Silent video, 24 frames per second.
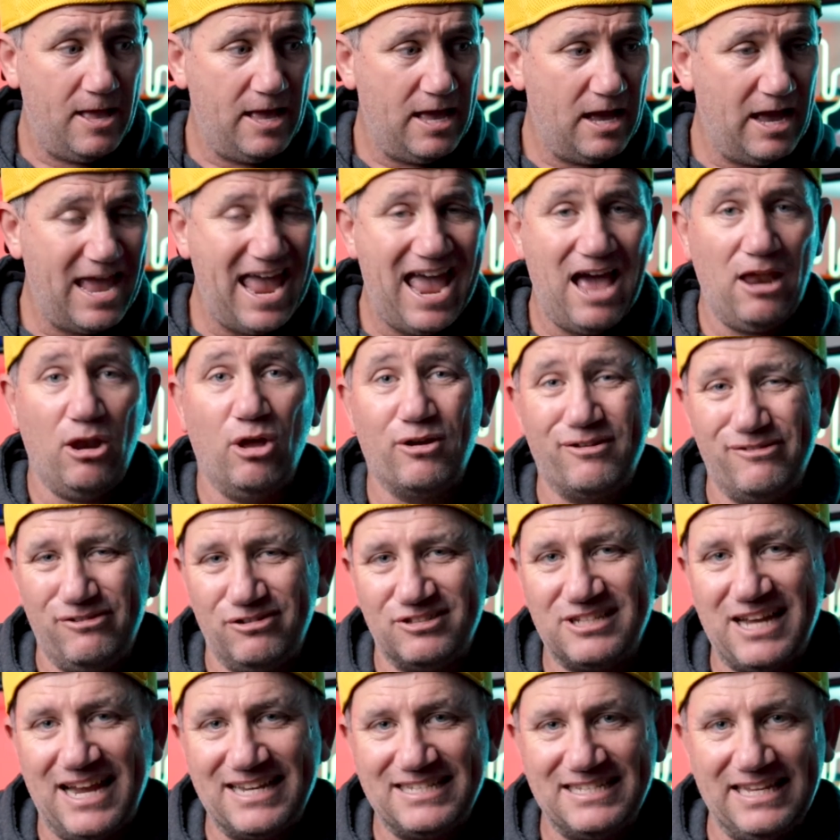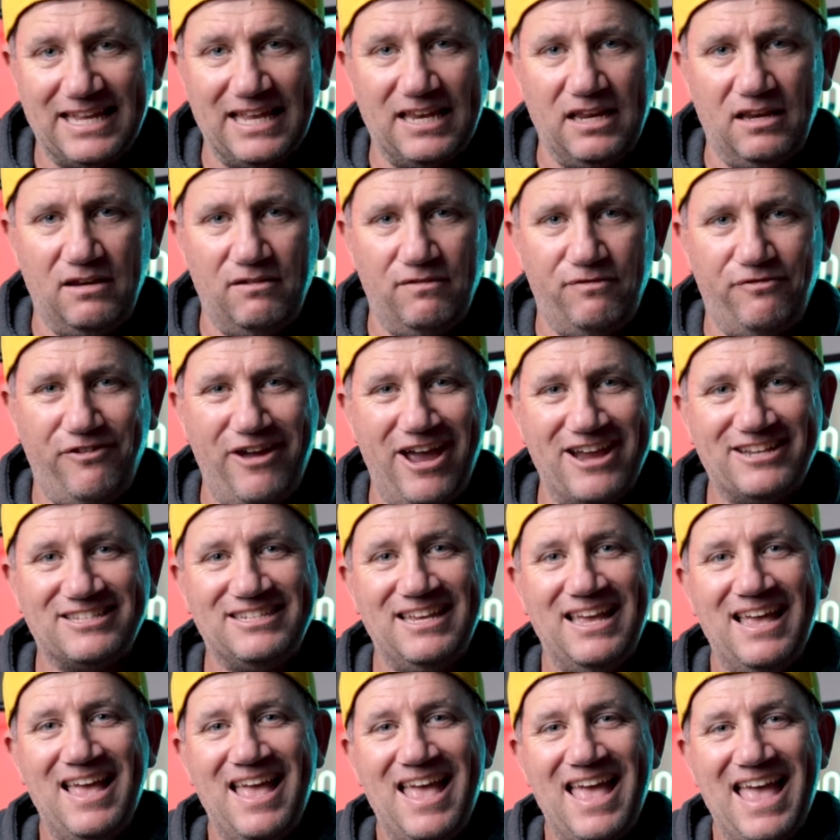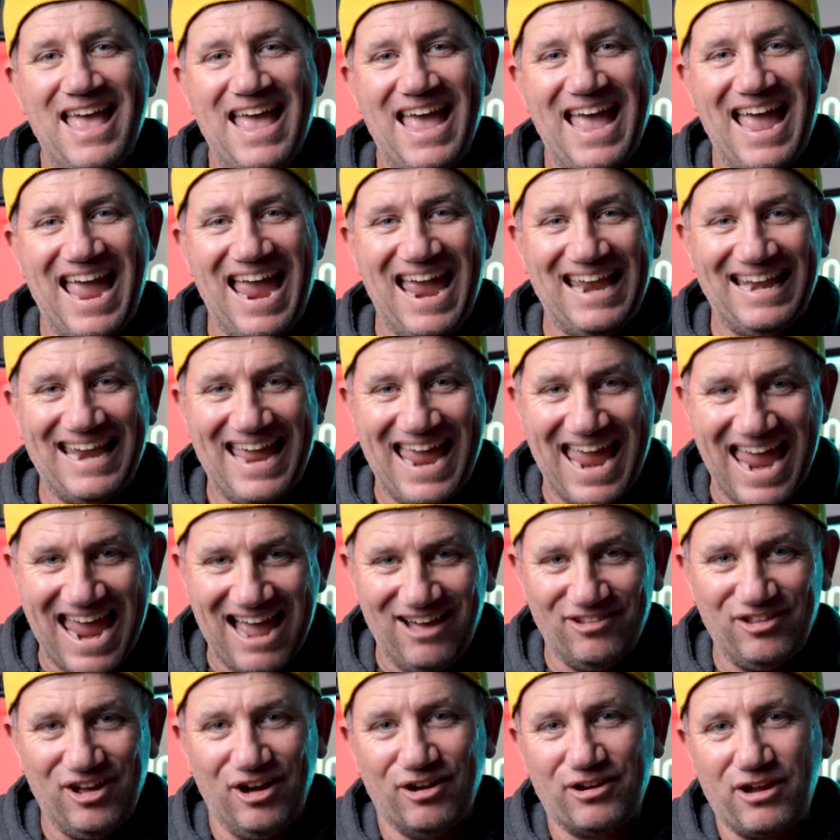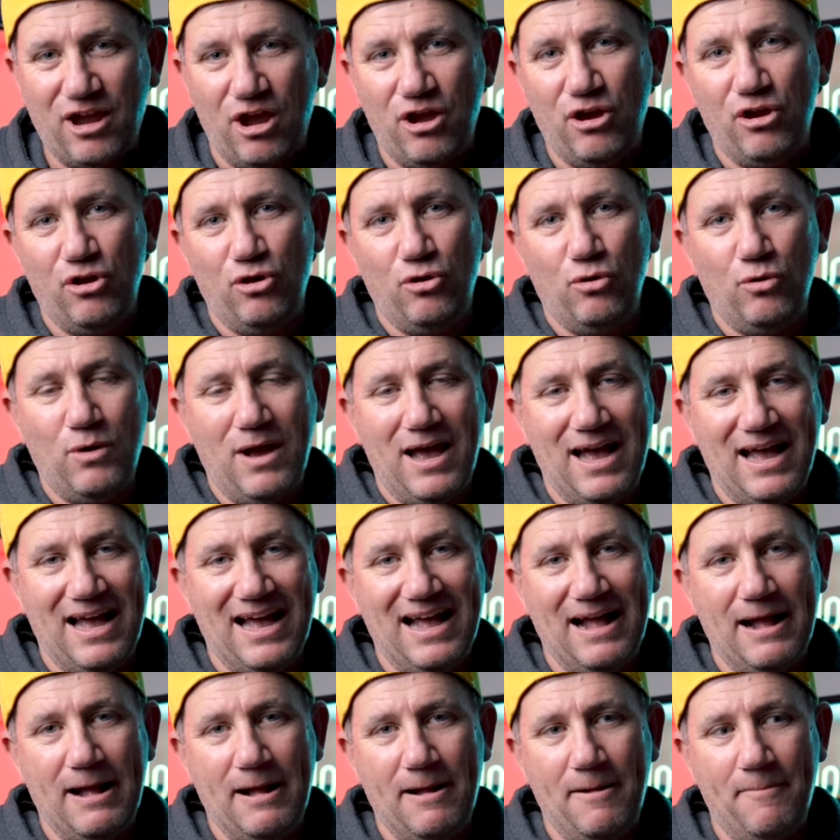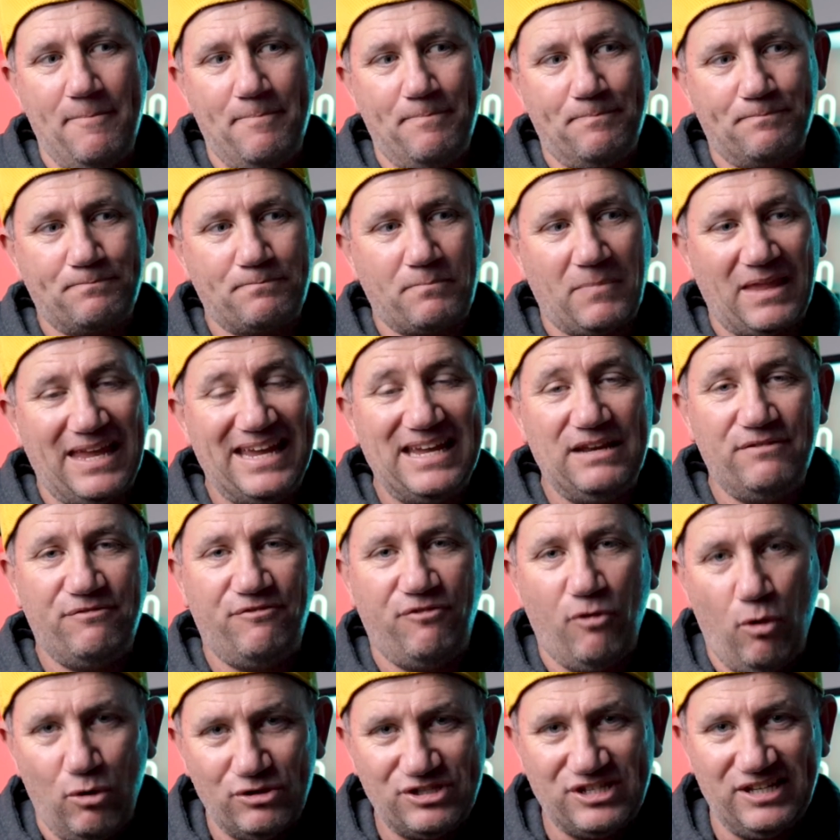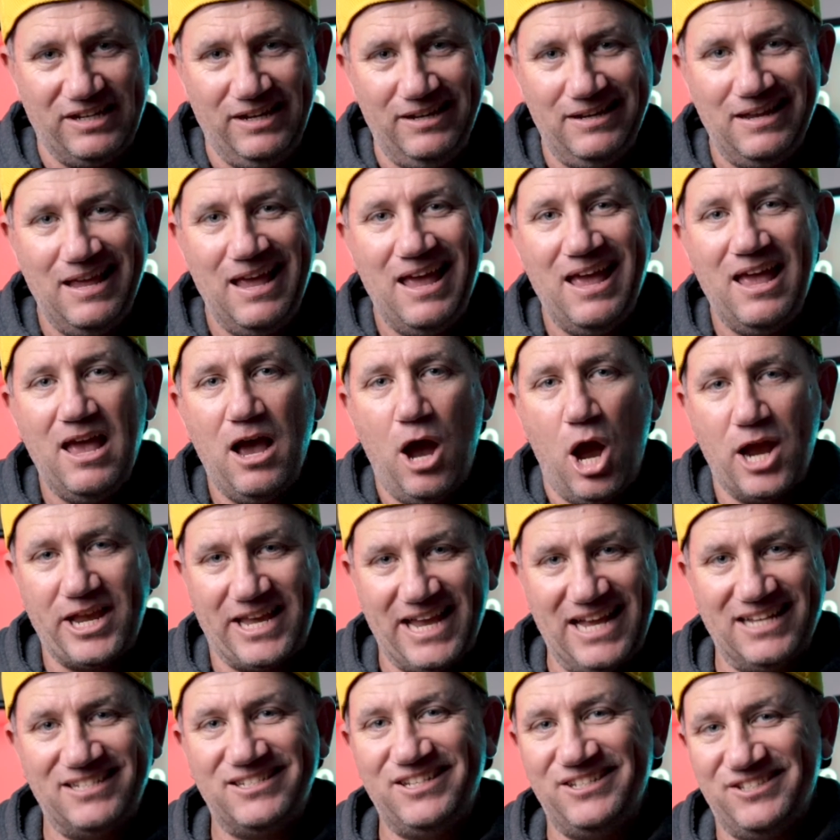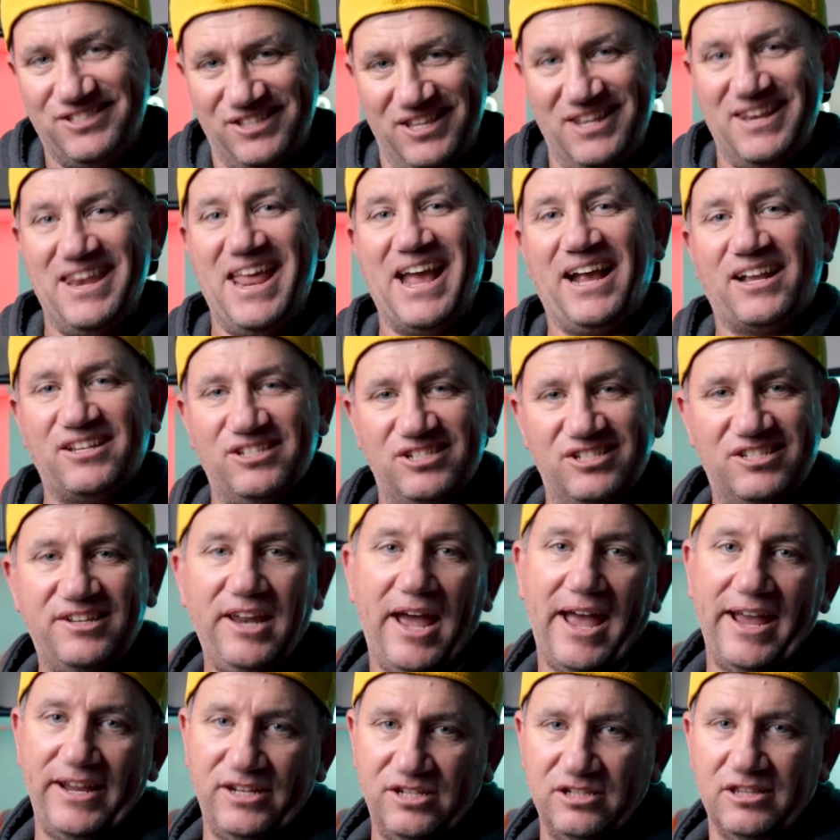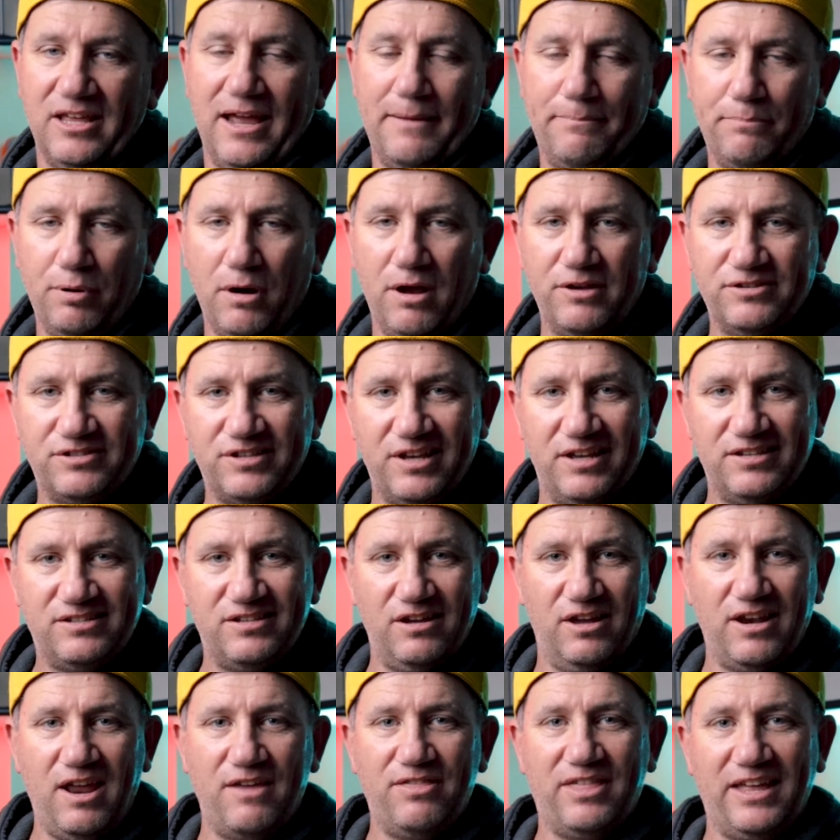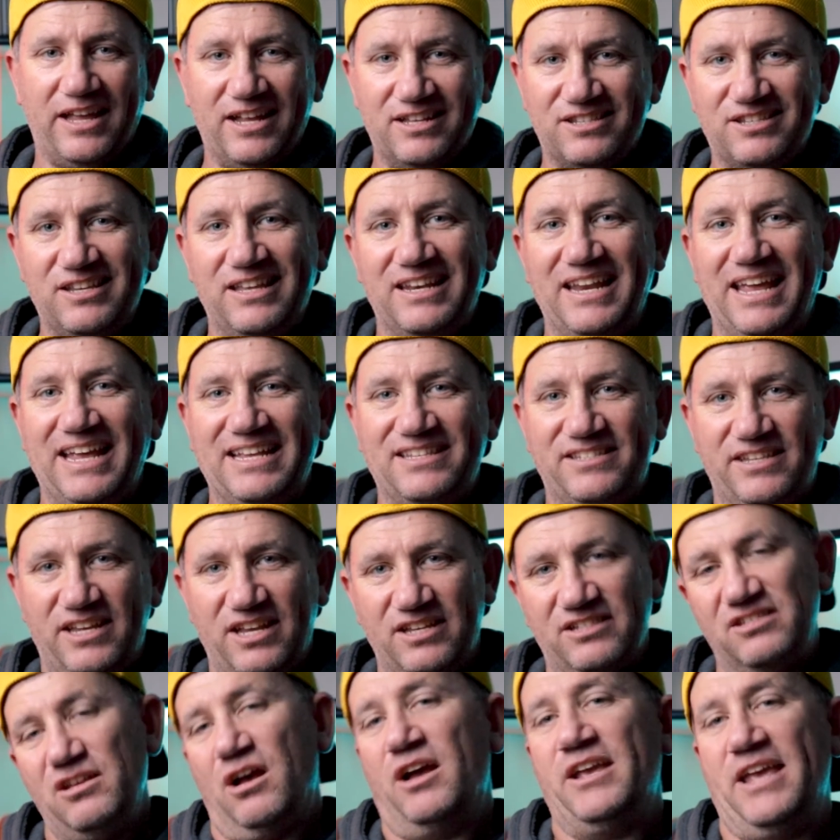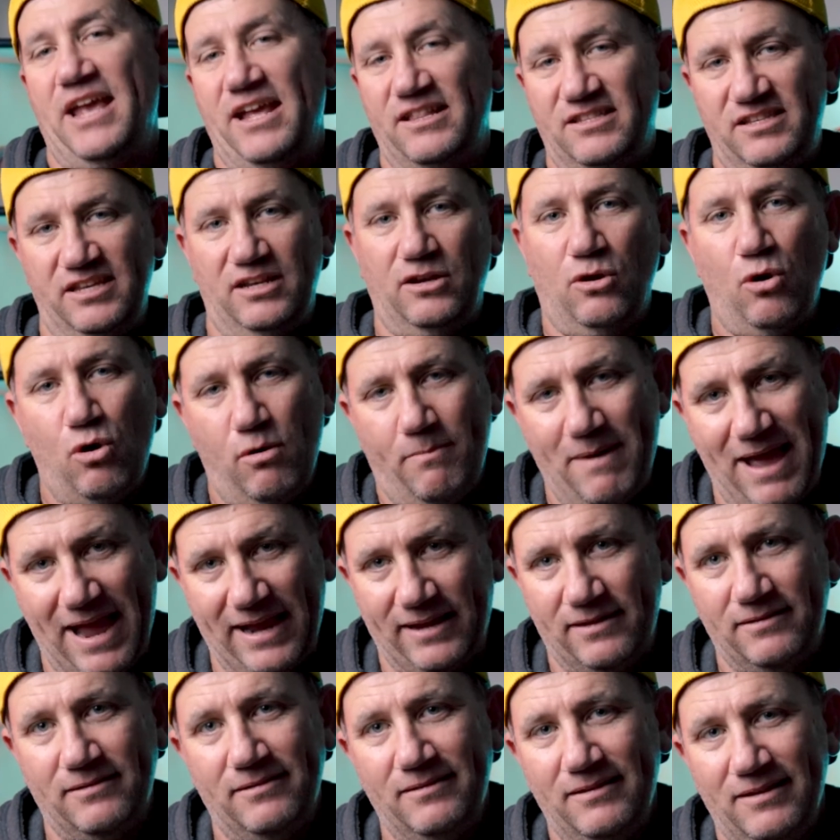How long it'll take to get in effect and how they'll go enforcing it, I guess, is the next stage of that process. I don't think it's an easier, it's in law, bang.